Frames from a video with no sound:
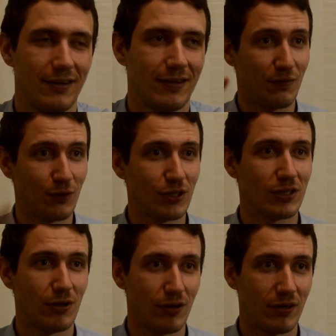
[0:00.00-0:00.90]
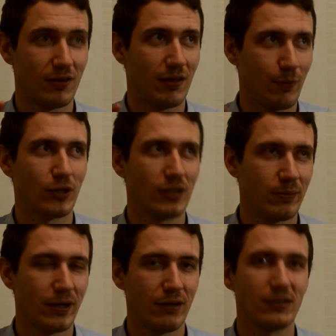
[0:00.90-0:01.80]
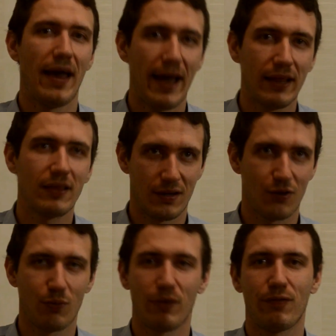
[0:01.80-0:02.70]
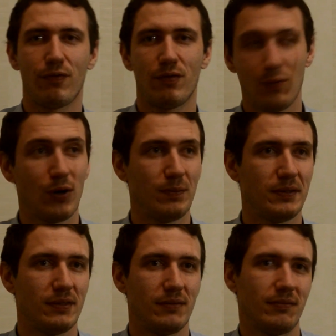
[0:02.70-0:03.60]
if you just learn the personal pronouns and a group of verbs